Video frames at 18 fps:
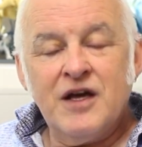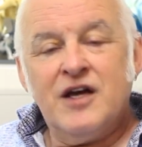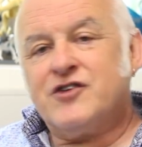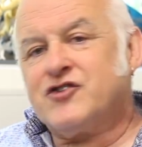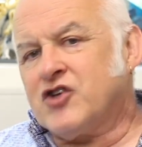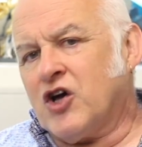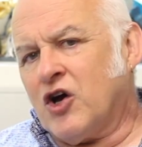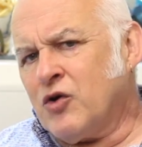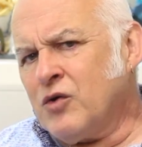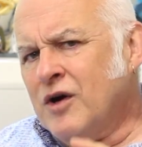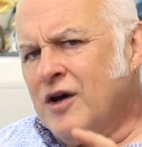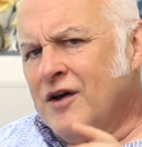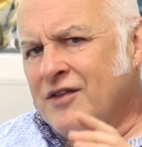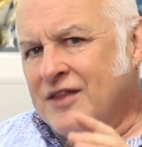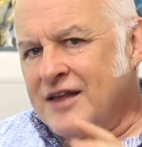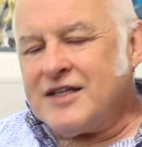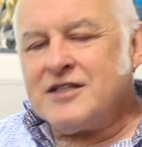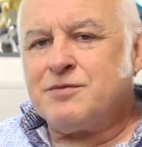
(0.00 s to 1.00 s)
So
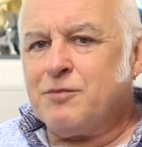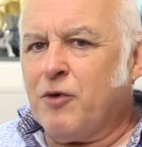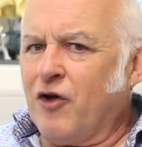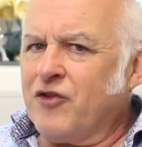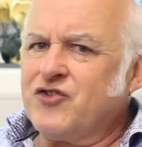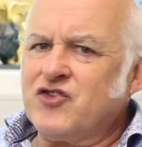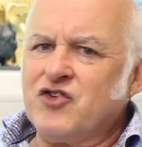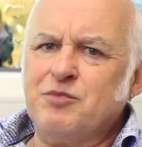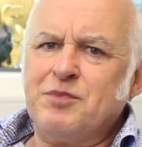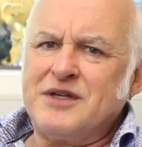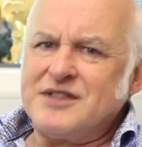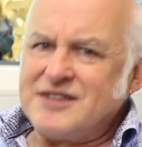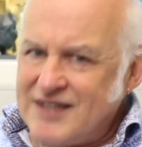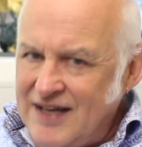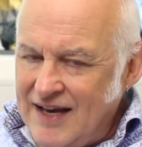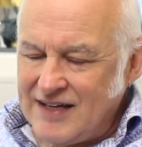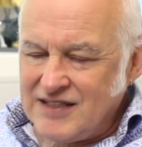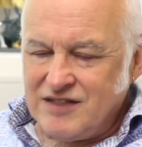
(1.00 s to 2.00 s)
these moths have been
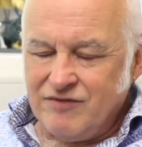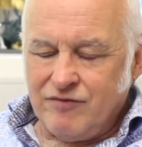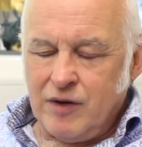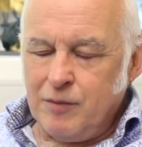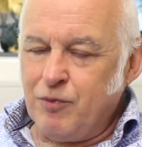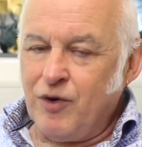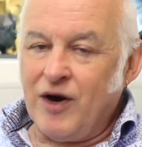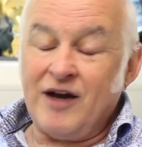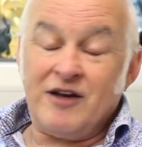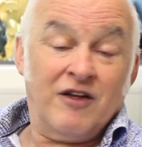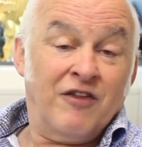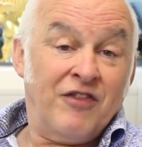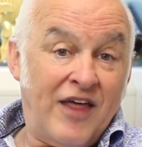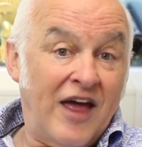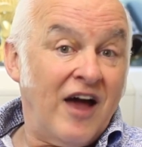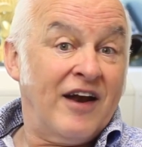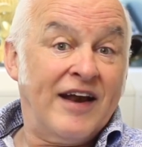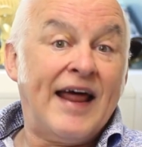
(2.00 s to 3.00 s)
selectively bred, and
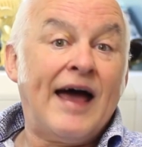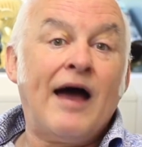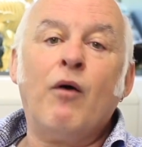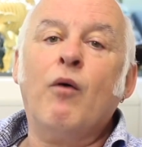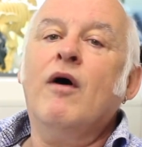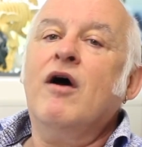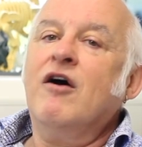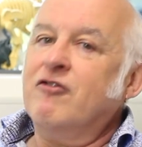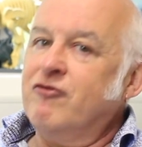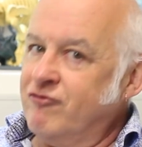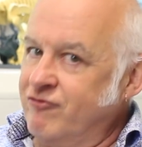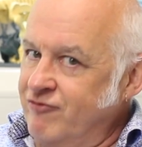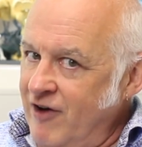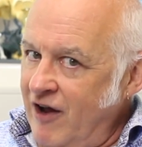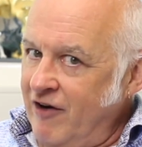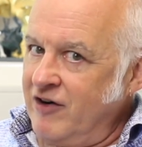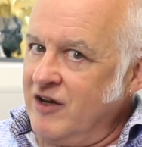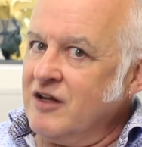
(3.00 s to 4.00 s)
they are now
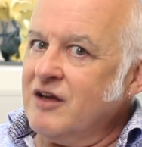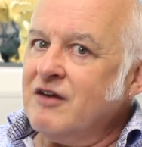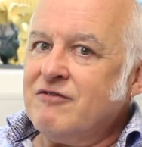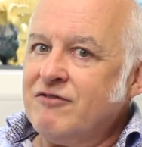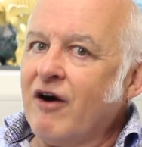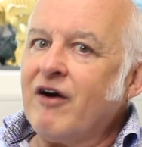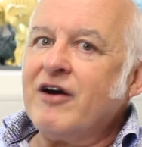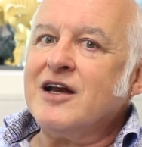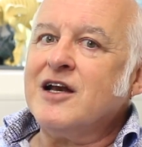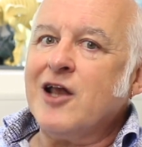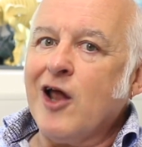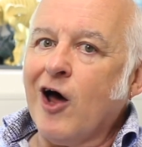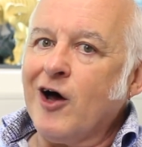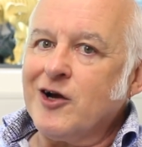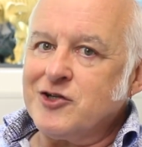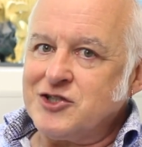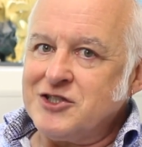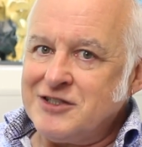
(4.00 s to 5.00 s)
very, very
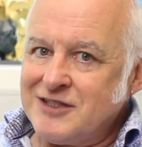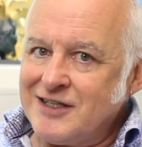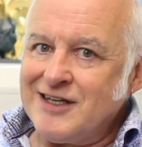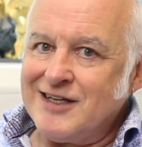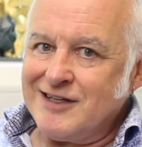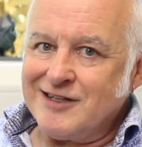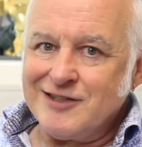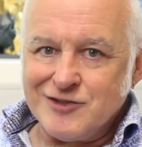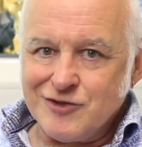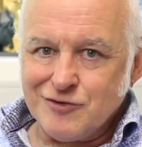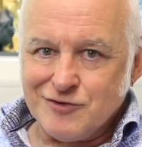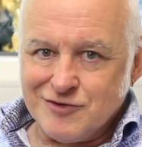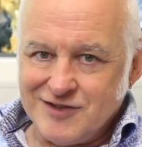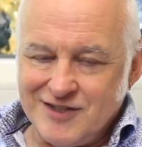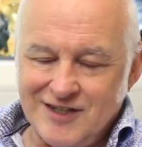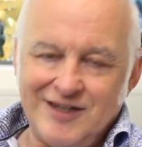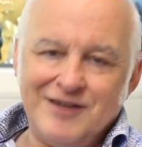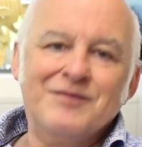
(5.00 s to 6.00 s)
large indeed, as you'll
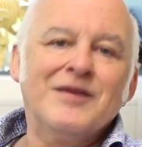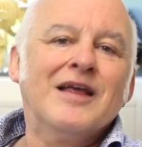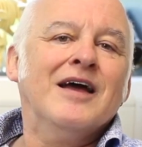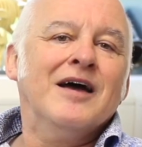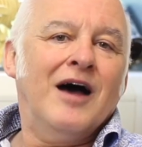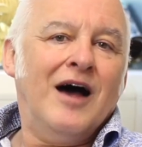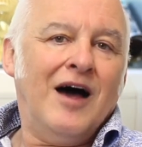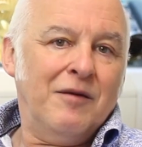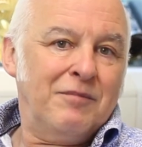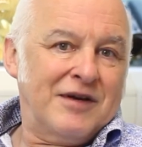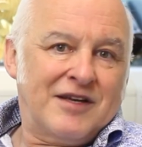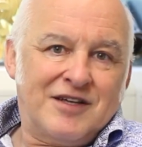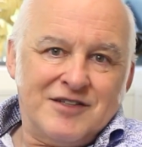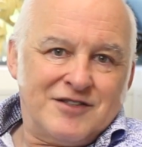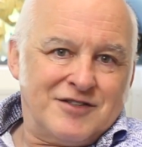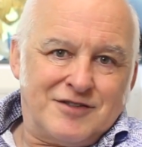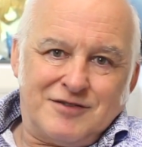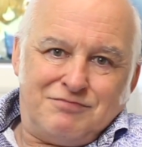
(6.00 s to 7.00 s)
see,
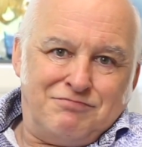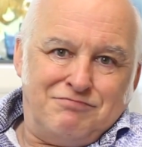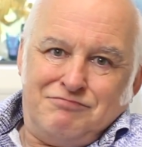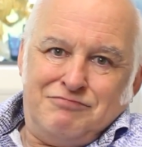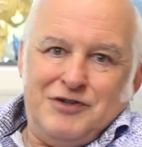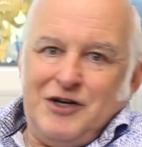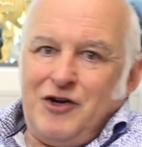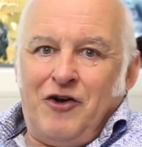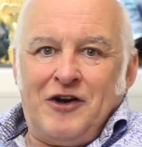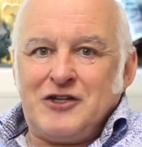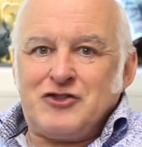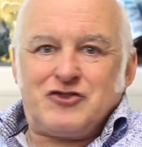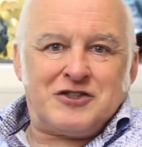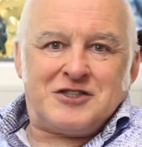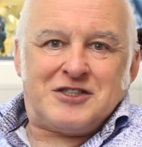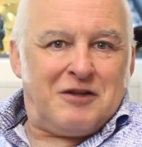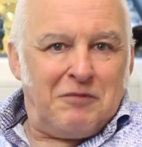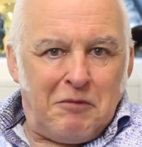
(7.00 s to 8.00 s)
because we're not
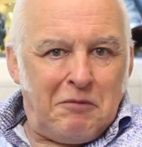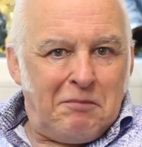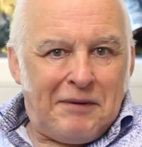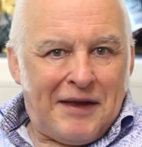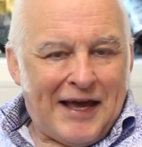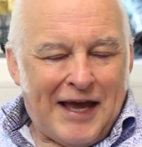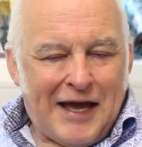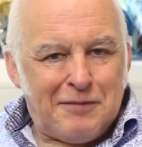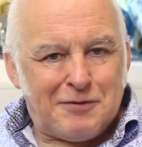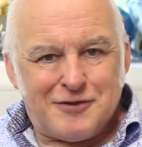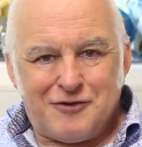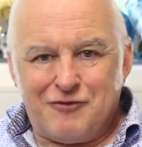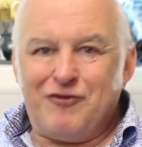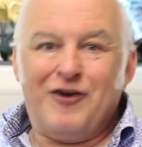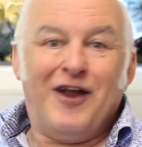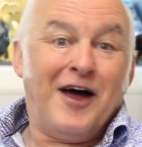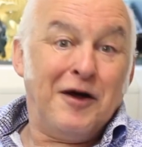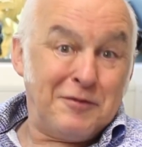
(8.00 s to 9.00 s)
interested in being able to
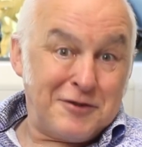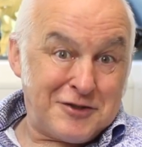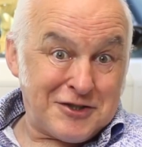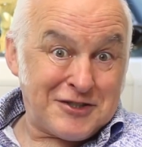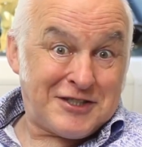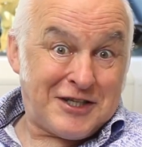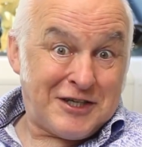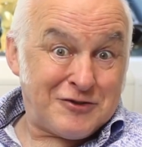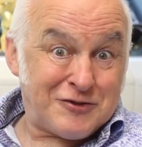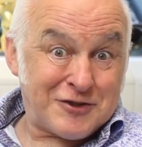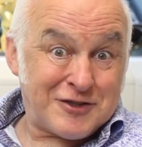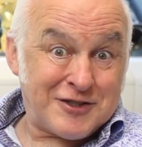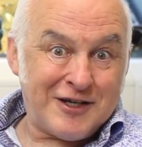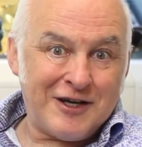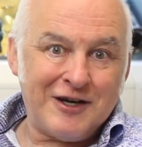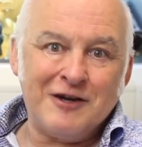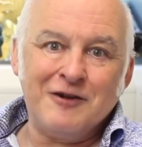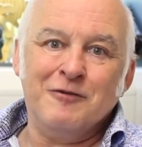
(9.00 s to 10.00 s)
fly, we're just
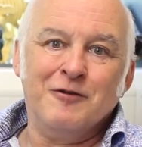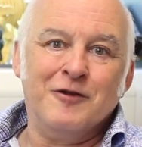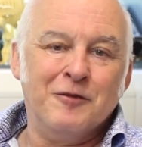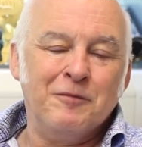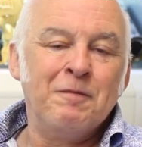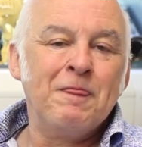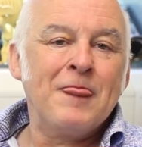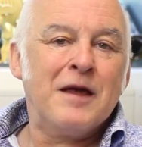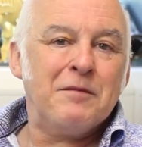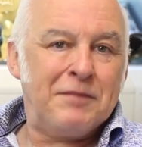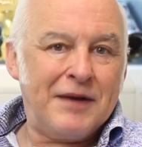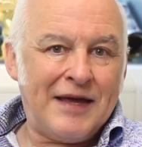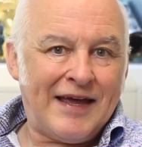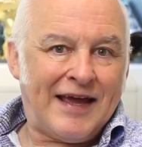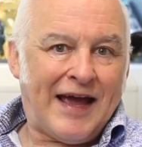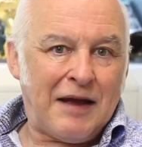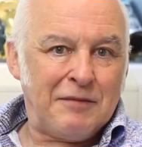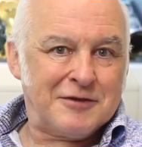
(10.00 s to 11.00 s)
interested in them
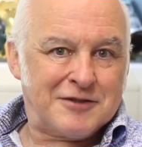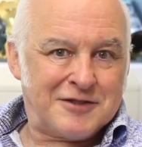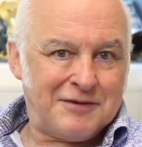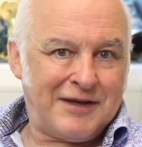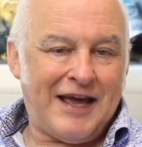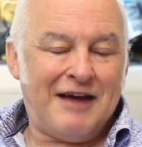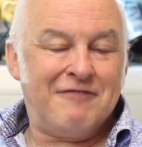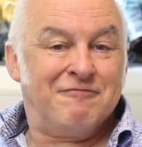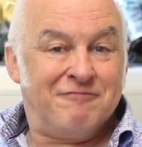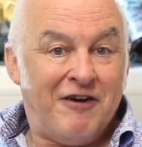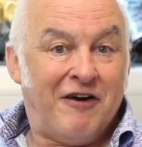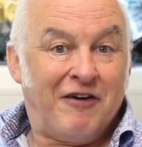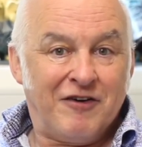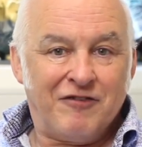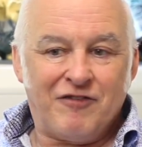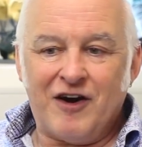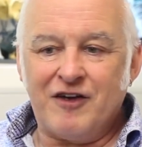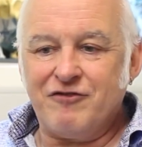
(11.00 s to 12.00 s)
being able to get very,
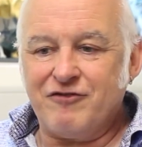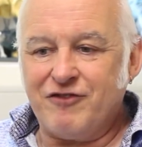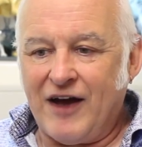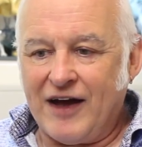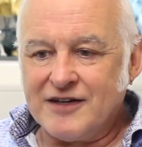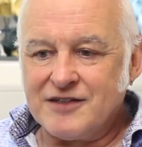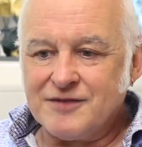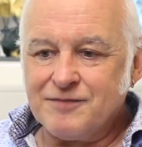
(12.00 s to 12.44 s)
very fat.